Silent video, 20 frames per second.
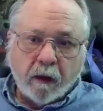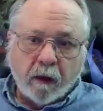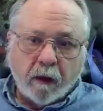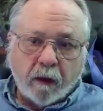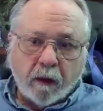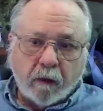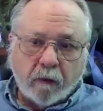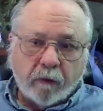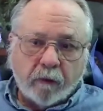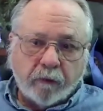
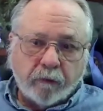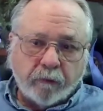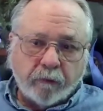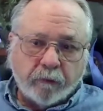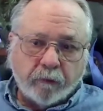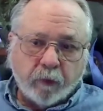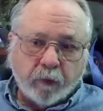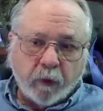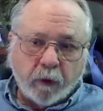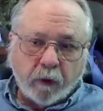this
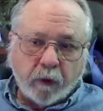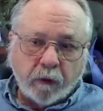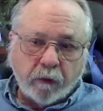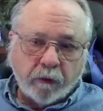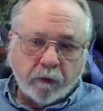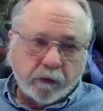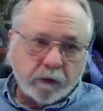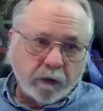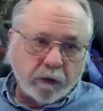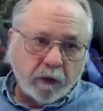is where
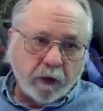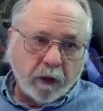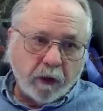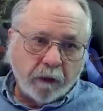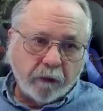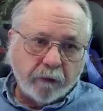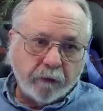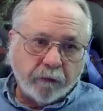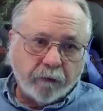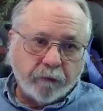your
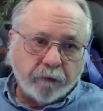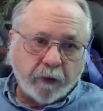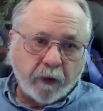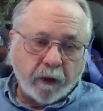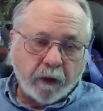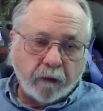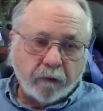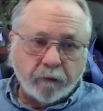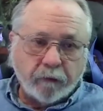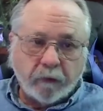client is
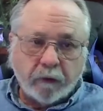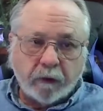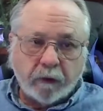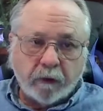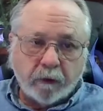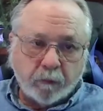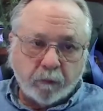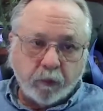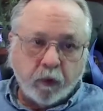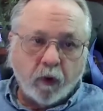actually
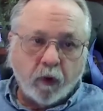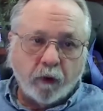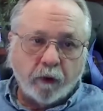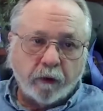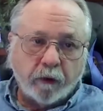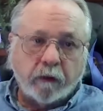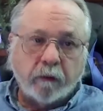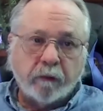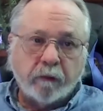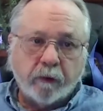an
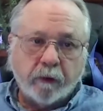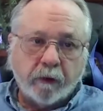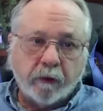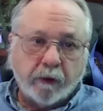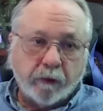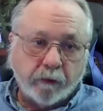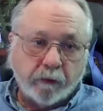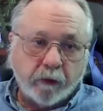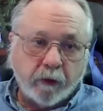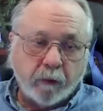employer,
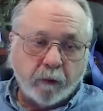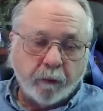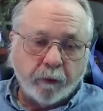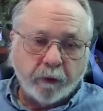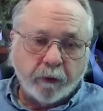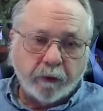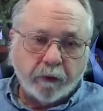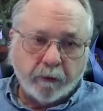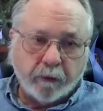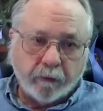another
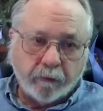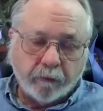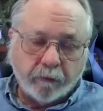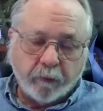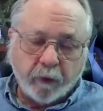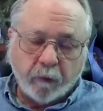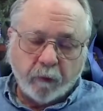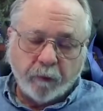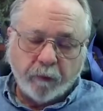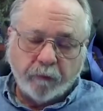company, another
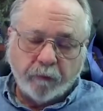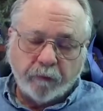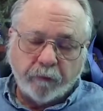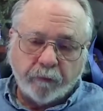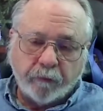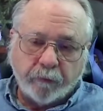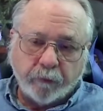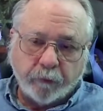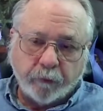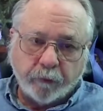small
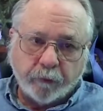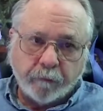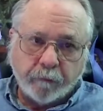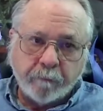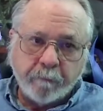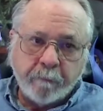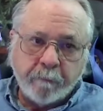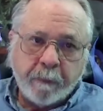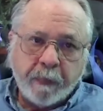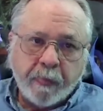business owner.
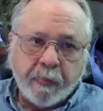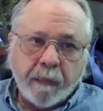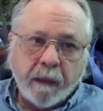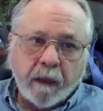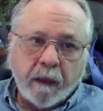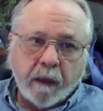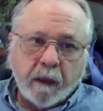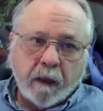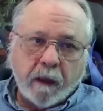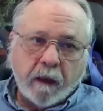
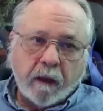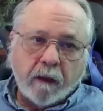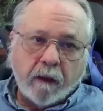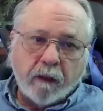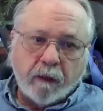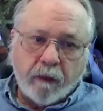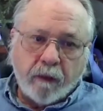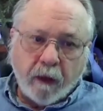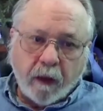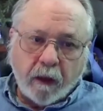
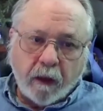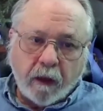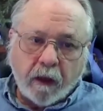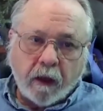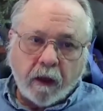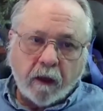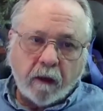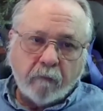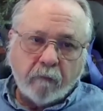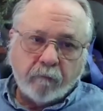
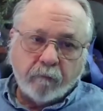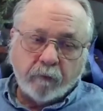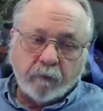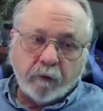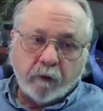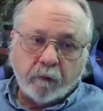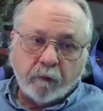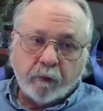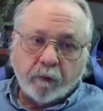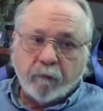
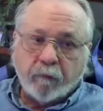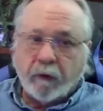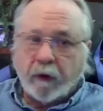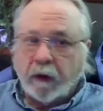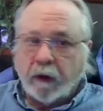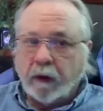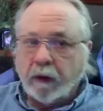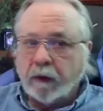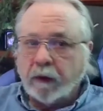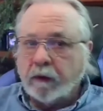They're
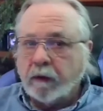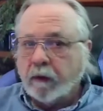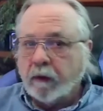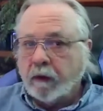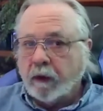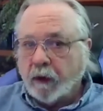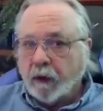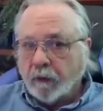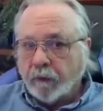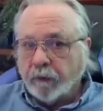providing
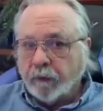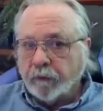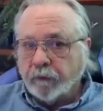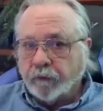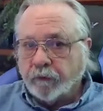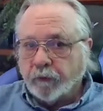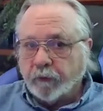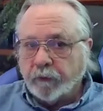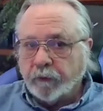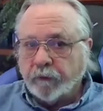health
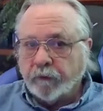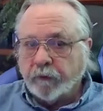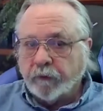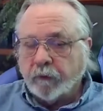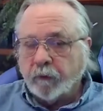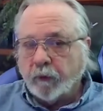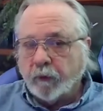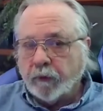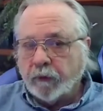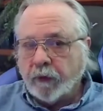insurance,
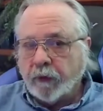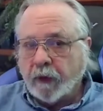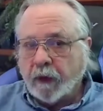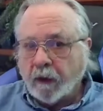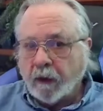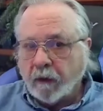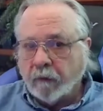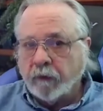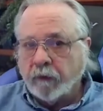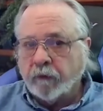and with that
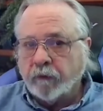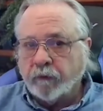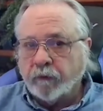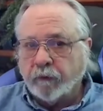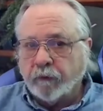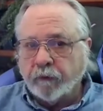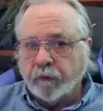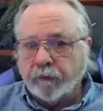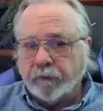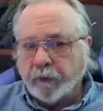health
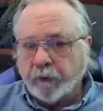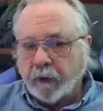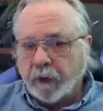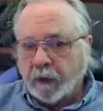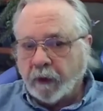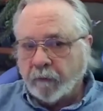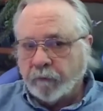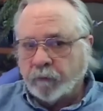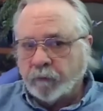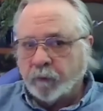insurance, they
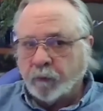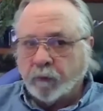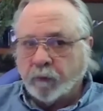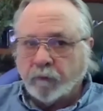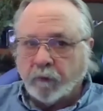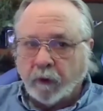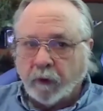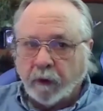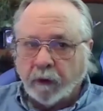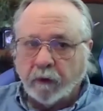have to
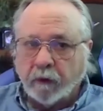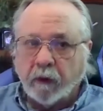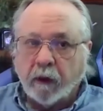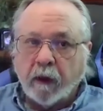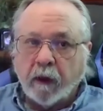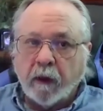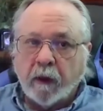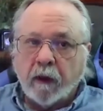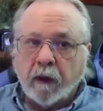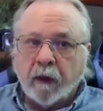provide
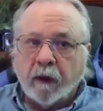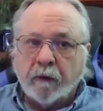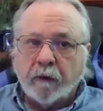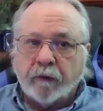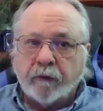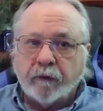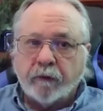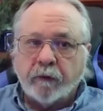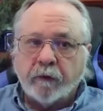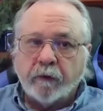a
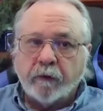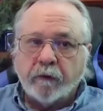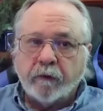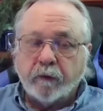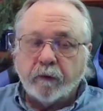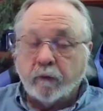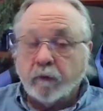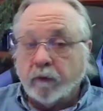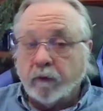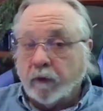series
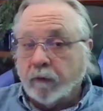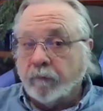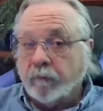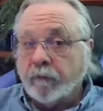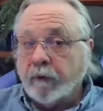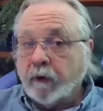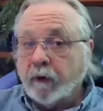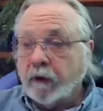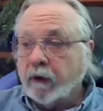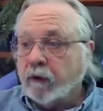of a
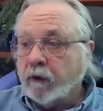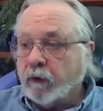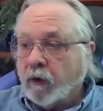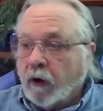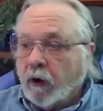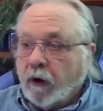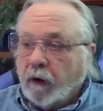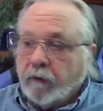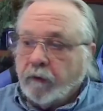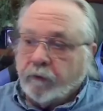fairly
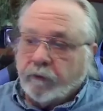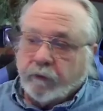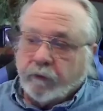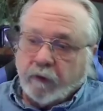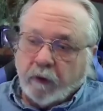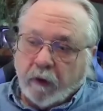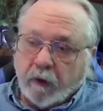large